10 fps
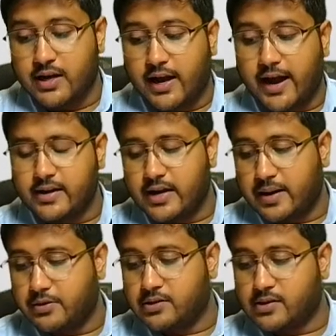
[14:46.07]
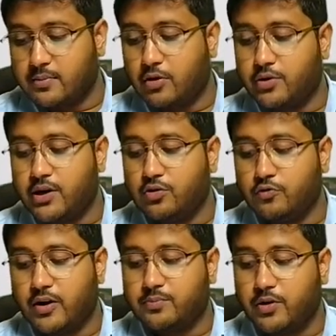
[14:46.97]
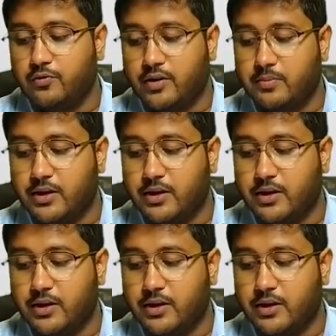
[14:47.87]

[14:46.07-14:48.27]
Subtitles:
and damages amounting to $1.1